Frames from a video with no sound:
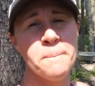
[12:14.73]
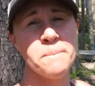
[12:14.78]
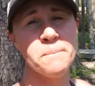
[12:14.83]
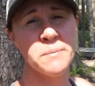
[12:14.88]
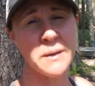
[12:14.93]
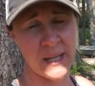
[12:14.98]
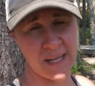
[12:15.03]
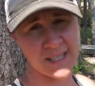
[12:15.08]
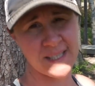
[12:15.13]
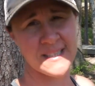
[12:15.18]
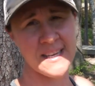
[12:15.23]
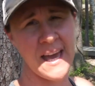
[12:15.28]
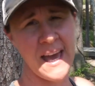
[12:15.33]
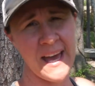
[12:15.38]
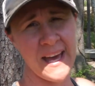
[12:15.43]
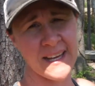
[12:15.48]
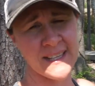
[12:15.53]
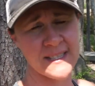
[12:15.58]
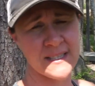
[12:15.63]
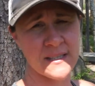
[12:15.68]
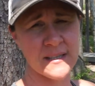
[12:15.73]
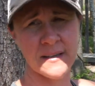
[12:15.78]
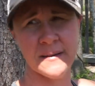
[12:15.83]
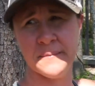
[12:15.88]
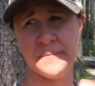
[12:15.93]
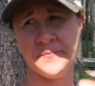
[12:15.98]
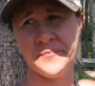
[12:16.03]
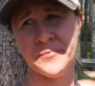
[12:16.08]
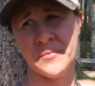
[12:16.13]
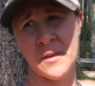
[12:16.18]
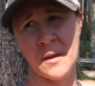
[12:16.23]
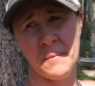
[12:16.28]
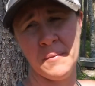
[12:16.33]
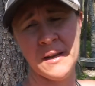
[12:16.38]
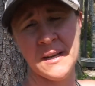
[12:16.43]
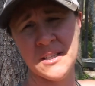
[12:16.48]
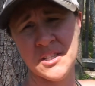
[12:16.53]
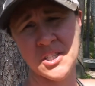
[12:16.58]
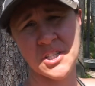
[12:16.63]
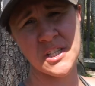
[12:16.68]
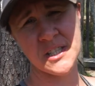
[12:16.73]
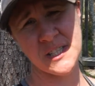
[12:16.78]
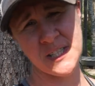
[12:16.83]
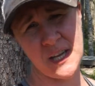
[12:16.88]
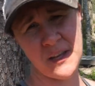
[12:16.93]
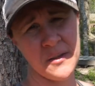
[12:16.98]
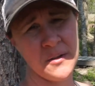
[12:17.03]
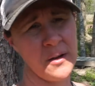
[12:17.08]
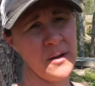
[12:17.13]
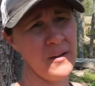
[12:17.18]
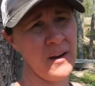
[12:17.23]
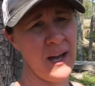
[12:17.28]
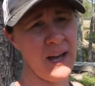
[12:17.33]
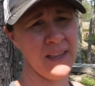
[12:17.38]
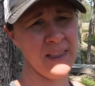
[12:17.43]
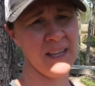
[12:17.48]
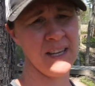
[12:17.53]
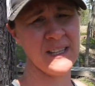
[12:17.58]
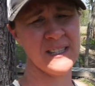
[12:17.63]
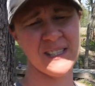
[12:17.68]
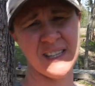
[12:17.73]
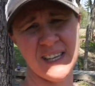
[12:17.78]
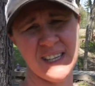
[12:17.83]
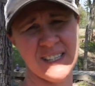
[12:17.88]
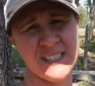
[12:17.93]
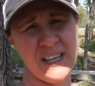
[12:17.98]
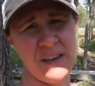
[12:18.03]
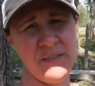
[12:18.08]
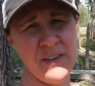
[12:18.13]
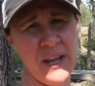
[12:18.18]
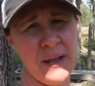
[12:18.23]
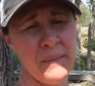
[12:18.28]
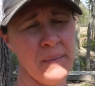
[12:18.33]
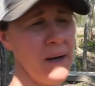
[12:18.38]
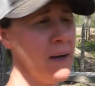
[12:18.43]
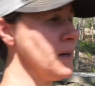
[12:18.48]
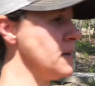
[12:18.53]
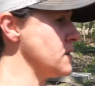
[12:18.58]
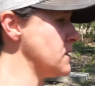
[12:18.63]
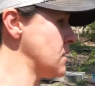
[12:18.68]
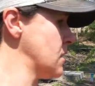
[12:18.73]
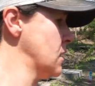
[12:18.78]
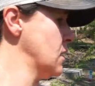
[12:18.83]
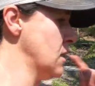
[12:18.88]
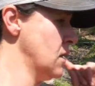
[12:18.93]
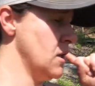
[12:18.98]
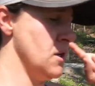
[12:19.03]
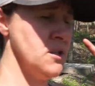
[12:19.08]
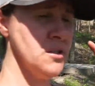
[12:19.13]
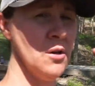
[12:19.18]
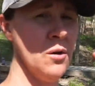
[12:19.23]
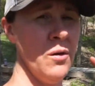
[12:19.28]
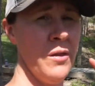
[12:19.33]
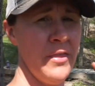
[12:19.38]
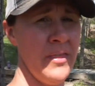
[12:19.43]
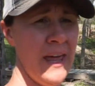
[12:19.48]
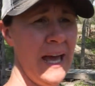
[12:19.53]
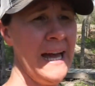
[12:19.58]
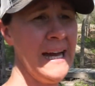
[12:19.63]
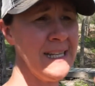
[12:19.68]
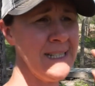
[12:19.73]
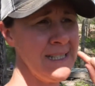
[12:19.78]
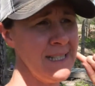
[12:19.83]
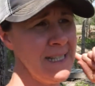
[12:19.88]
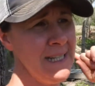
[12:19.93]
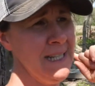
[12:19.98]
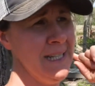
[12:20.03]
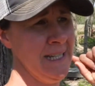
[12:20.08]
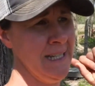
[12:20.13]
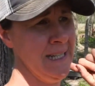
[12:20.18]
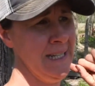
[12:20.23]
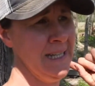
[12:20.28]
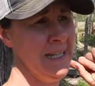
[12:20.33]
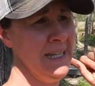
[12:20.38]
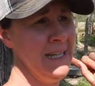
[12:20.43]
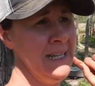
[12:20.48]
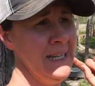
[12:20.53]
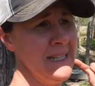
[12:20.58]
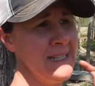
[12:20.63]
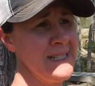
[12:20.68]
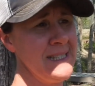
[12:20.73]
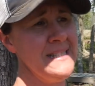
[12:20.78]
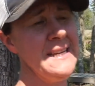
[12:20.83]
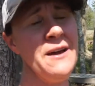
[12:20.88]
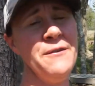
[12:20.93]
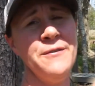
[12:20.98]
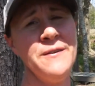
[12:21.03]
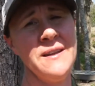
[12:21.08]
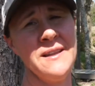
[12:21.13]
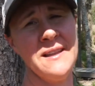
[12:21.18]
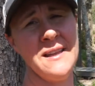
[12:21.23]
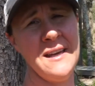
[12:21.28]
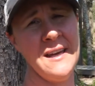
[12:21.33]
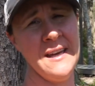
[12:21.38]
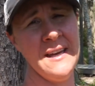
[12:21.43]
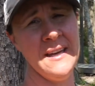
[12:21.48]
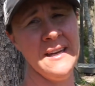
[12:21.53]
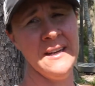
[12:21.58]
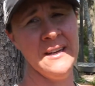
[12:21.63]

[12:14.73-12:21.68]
plus gas, but it's just down the road. I think it's like 7-8 miles. So that is definitely